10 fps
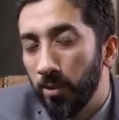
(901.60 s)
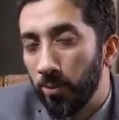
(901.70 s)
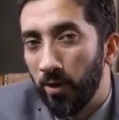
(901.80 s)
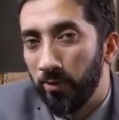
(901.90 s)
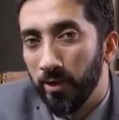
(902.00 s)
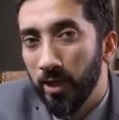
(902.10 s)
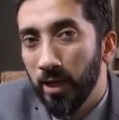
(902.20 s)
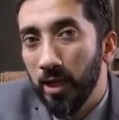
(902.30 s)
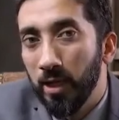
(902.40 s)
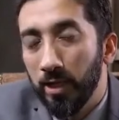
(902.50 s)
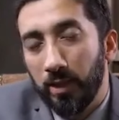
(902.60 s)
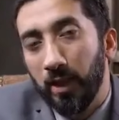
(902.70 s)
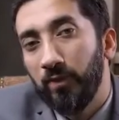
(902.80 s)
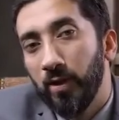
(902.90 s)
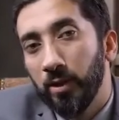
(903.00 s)
being the Prophet.
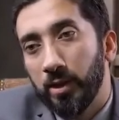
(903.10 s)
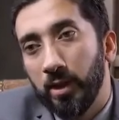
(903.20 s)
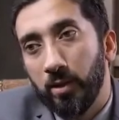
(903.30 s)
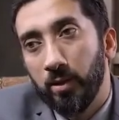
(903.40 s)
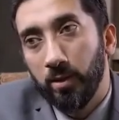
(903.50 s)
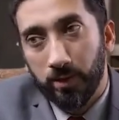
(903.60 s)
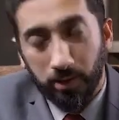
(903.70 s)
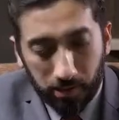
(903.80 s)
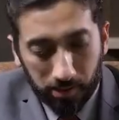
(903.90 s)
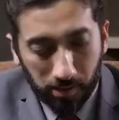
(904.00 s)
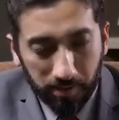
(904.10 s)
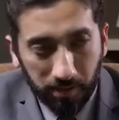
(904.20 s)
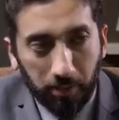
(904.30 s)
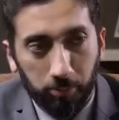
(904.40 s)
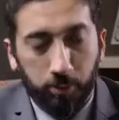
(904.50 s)
They felt that this is
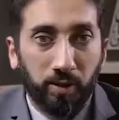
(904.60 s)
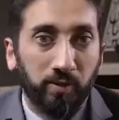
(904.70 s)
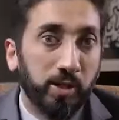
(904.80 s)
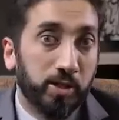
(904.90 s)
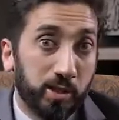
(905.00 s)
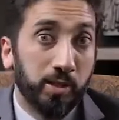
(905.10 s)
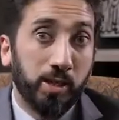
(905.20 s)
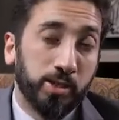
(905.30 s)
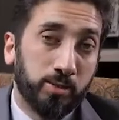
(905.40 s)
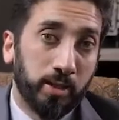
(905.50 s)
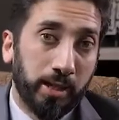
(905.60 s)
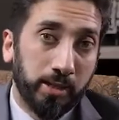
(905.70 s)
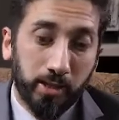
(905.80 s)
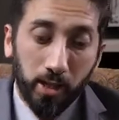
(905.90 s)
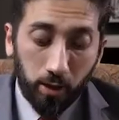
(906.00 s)
something that was privileged to the
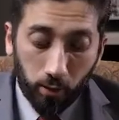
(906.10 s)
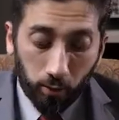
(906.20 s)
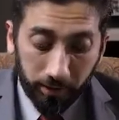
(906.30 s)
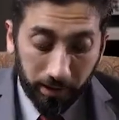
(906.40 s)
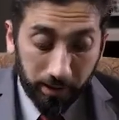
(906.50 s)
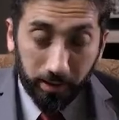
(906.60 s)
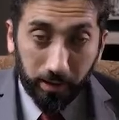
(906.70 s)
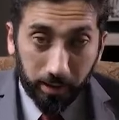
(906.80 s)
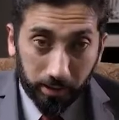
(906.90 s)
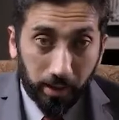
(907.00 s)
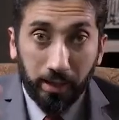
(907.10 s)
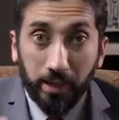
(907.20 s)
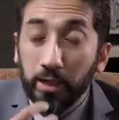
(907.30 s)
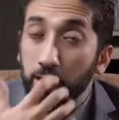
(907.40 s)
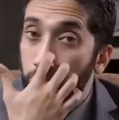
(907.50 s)
Israelites. Only an
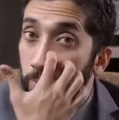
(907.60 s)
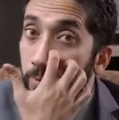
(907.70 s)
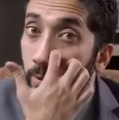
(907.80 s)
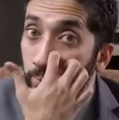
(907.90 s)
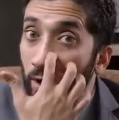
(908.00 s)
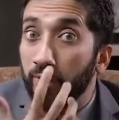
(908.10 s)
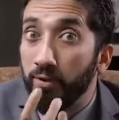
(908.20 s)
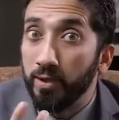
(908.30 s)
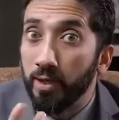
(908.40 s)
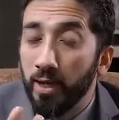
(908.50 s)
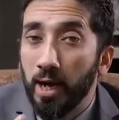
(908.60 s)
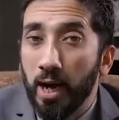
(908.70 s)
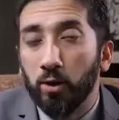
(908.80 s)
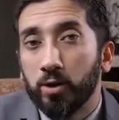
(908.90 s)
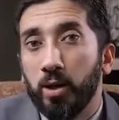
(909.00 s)
Israeli should be a prophet.
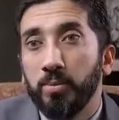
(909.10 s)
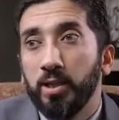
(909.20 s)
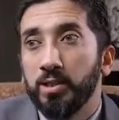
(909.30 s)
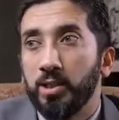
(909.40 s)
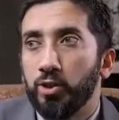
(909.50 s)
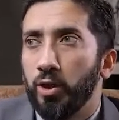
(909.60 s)
How come he's